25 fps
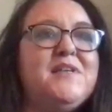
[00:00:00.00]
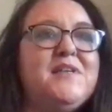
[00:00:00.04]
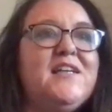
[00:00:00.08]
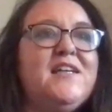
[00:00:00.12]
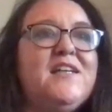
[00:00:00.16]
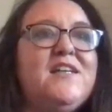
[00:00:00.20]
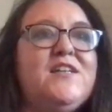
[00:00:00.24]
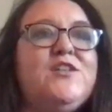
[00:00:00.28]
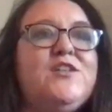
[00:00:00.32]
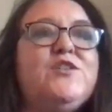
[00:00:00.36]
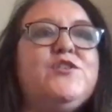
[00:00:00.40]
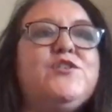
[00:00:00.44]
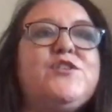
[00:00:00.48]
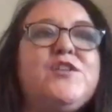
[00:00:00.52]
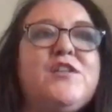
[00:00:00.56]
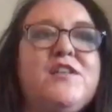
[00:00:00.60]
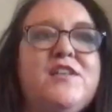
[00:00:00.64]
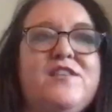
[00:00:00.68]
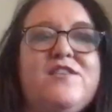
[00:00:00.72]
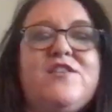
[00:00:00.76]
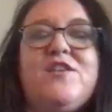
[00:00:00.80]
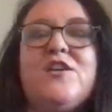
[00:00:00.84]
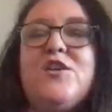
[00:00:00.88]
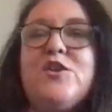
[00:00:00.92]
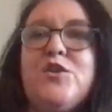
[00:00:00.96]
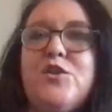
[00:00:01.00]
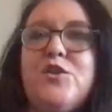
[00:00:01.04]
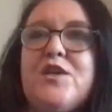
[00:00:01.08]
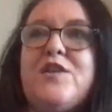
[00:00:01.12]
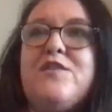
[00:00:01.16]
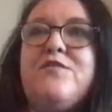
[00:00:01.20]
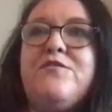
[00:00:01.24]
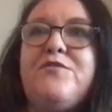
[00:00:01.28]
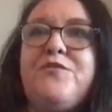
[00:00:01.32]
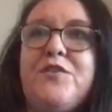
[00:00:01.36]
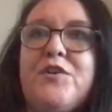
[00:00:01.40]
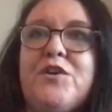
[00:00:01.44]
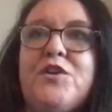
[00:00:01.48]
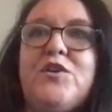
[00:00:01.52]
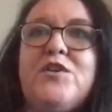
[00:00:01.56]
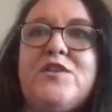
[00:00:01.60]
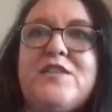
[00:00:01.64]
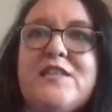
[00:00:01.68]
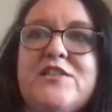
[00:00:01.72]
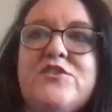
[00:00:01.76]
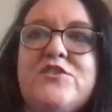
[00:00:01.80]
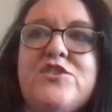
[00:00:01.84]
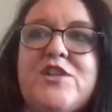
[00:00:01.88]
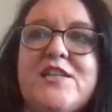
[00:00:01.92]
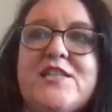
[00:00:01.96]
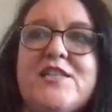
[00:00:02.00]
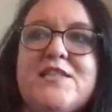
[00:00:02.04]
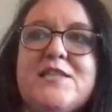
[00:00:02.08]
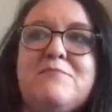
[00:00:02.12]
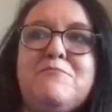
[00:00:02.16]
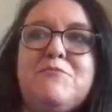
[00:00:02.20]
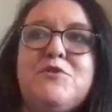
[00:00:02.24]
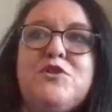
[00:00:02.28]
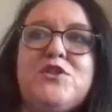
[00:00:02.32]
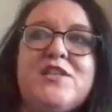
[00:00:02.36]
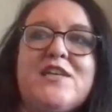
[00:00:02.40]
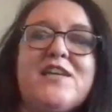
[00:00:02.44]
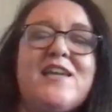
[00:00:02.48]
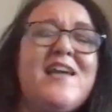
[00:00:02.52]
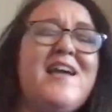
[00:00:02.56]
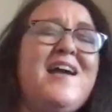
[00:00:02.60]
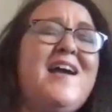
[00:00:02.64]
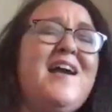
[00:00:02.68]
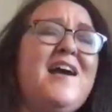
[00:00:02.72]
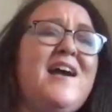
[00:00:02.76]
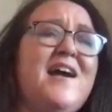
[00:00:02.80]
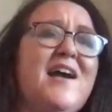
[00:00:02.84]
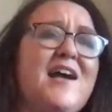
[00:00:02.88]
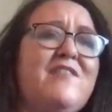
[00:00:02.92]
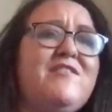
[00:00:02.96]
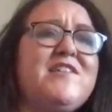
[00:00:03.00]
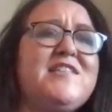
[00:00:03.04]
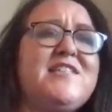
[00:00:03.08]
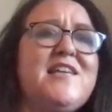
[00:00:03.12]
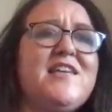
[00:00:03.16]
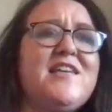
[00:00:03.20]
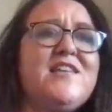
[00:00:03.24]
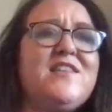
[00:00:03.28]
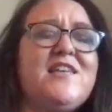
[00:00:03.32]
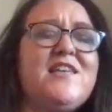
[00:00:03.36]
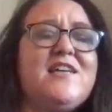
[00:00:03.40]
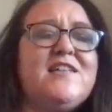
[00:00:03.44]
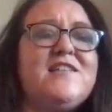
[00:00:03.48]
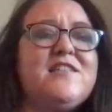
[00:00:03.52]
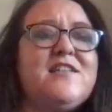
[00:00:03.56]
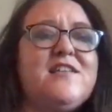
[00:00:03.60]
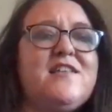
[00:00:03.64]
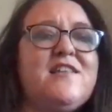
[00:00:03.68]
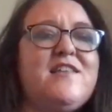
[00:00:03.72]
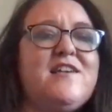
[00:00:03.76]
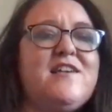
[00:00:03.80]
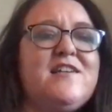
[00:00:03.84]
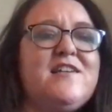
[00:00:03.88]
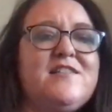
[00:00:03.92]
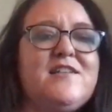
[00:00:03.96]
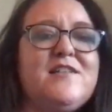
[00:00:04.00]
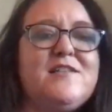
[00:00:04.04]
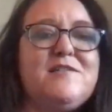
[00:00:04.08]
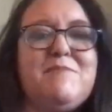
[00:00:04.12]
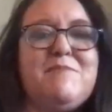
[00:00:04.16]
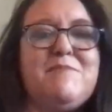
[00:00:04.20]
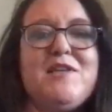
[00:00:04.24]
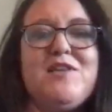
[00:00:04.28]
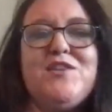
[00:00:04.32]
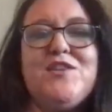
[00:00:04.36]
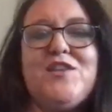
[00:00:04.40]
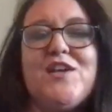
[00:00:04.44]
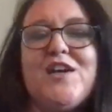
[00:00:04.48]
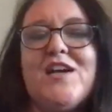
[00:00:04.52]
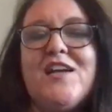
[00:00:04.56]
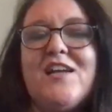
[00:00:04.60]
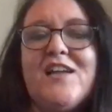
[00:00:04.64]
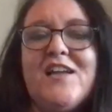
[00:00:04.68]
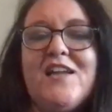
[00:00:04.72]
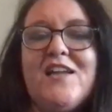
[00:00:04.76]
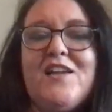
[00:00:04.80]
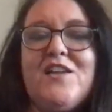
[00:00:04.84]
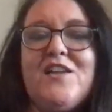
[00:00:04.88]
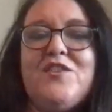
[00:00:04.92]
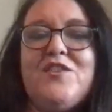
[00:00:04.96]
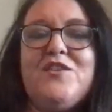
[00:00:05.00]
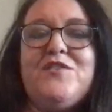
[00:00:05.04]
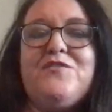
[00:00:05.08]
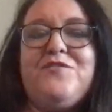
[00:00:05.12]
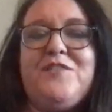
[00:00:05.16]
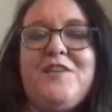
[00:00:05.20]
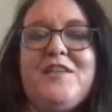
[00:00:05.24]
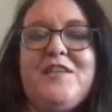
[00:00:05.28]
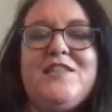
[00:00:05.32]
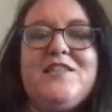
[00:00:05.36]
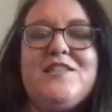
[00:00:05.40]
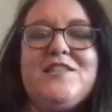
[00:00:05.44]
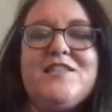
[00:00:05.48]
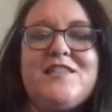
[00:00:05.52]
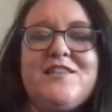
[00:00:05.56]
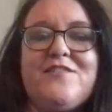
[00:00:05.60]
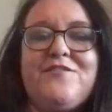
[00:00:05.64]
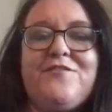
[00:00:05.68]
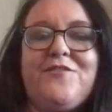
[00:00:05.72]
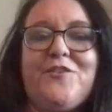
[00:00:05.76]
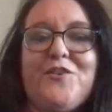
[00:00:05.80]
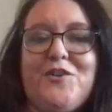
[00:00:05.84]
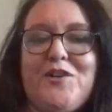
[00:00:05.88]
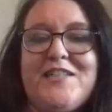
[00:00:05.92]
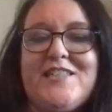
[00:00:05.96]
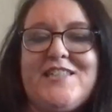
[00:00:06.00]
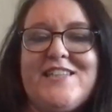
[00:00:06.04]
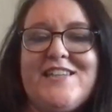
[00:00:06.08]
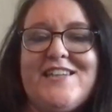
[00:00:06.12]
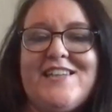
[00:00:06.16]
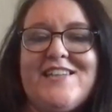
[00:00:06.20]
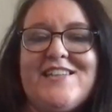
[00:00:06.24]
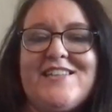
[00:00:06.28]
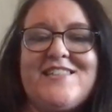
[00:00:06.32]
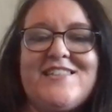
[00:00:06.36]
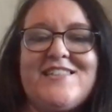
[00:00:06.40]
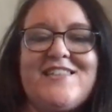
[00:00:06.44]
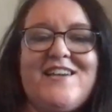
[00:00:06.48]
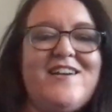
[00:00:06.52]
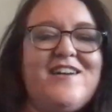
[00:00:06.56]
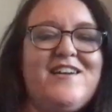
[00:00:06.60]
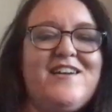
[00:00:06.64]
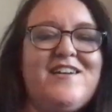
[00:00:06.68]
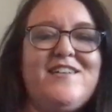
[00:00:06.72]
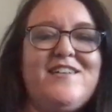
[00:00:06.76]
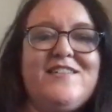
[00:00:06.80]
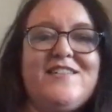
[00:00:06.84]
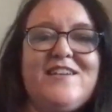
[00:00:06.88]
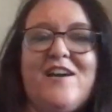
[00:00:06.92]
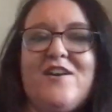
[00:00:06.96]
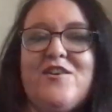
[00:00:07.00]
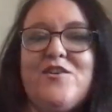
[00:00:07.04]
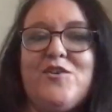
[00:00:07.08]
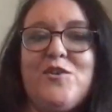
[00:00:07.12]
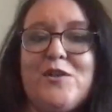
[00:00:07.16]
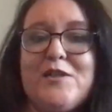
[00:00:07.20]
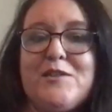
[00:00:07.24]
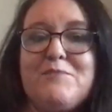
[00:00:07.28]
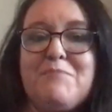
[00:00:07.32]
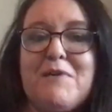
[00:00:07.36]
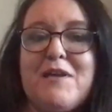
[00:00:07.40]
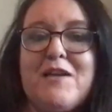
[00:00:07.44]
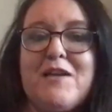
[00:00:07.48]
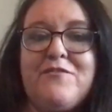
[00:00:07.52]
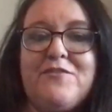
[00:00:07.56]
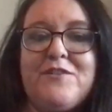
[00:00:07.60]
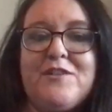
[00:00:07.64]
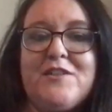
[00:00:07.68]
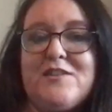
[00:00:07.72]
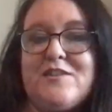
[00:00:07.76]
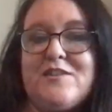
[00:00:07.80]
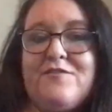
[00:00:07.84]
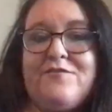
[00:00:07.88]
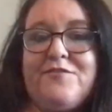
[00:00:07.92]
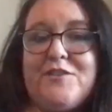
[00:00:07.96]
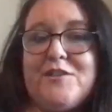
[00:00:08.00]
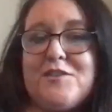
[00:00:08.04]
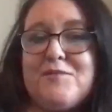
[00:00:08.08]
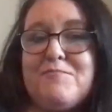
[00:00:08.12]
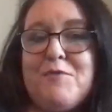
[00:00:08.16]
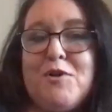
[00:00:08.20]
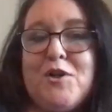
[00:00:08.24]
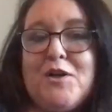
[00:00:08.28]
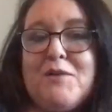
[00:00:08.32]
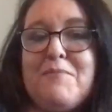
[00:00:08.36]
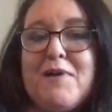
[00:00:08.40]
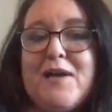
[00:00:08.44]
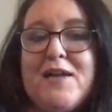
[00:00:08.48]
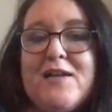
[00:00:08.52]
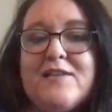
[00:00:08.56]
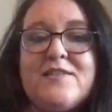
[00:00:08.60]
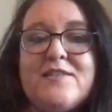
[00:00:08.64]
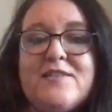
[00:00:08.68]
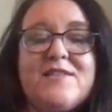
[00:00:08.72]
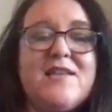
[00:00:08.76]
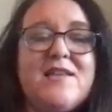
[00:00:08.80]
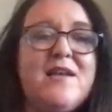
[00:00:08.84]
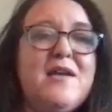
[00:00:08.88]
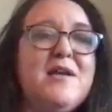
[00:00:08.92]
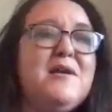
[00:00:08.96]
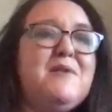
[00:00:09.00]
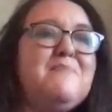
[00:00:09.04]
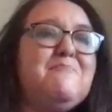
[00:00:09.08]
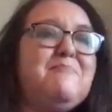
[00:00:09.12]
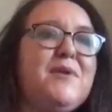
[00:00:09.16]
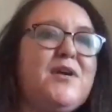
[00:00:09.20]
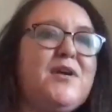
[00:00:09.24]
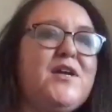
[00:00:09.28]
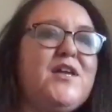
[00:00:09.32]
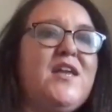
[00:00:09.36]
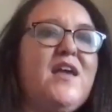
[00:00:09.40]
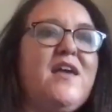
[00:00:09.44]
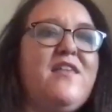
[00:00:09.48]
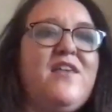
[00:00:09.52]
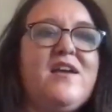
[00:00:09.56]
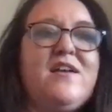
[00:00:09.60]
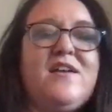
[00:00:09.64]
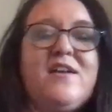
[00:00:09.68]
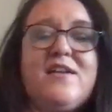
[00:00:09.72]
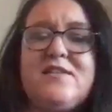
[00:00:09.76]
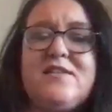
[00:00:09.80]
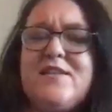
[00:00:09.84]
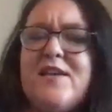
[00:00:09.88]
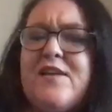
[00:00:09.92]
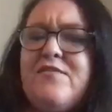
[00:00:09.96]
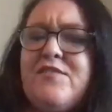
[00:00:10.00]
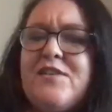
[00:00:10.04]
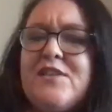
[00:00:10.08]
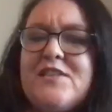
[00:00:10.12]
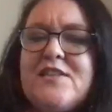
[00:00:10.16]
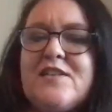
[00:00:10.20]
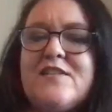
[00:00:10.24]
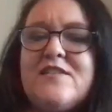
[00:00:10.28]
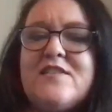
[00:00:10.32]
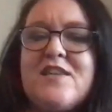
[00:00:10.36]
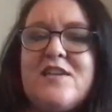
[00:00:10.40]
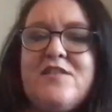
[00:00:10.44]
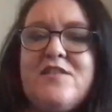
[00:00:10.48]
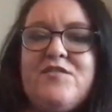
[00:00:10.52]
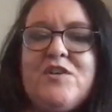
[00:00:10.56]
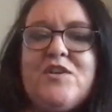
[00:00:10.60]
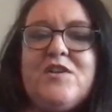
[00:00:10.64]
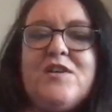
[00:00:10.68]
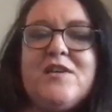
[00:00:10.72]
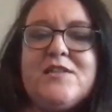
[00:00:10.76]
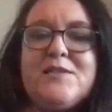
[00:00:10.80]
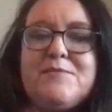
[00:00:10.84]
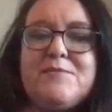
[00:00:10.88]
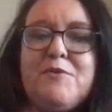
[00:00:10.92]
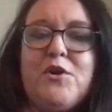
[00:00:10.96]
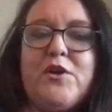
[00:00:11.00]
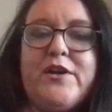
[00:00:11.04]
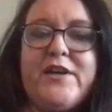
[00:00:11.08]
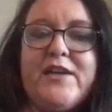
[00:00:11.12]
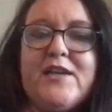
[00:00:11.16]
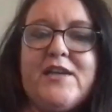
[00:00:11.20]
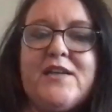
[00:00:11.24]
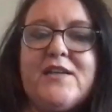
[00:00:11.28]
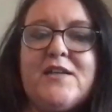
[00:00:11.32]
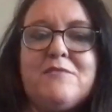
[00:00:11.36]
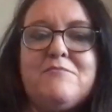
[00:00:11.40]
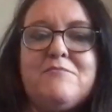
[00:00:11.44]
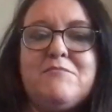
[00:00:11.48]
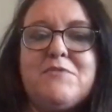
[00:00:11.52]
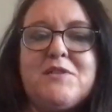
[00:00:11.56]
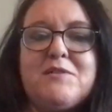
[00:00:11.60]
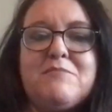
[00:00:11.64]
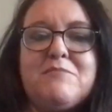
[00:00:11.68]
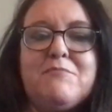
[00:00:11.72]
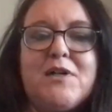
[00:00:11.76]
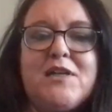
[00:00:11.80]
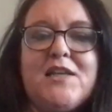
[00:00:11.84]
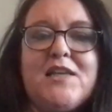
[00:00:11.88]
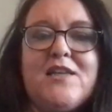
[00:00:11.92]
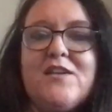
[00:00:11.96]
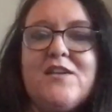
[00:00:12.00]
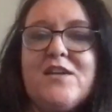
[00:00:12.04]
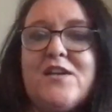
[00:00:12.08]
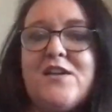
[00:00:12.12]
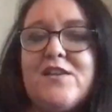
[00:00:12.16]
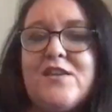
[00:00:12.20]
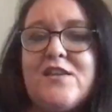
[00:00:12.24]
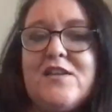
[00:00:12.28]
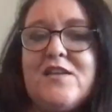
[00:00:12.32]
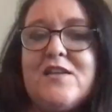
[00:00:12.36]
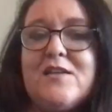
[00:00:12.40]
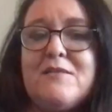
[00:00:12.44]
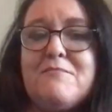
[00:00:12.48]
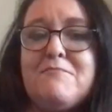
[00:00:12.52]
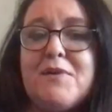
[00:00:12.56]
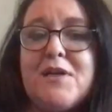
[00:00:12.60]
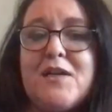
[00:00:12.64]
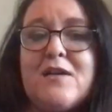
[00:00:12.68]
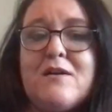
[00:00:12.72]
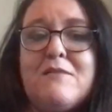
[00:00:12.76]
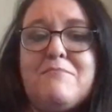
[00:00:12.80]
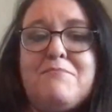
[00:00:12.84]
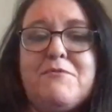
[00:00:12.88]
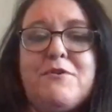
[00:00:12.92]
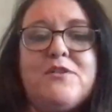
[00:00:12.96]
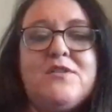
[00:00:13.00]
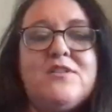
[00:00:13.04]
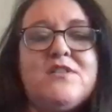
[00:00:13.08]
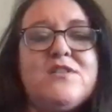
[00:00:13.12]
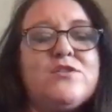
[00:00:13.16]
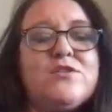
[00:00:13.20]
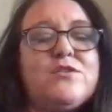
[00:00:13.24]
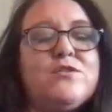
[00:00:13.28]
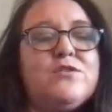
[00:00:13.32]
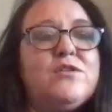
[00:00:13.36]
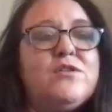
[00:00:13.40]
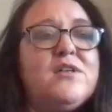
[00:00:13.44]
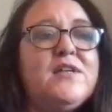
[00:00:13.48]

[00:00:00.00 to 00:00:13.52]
you know, they're looking for good, interesting music. Having said that, that does mean that the fees for syncs are not as big for smaller bands. But yeah, that it definitely does give you a smaller income, some money there that you can pick up on. So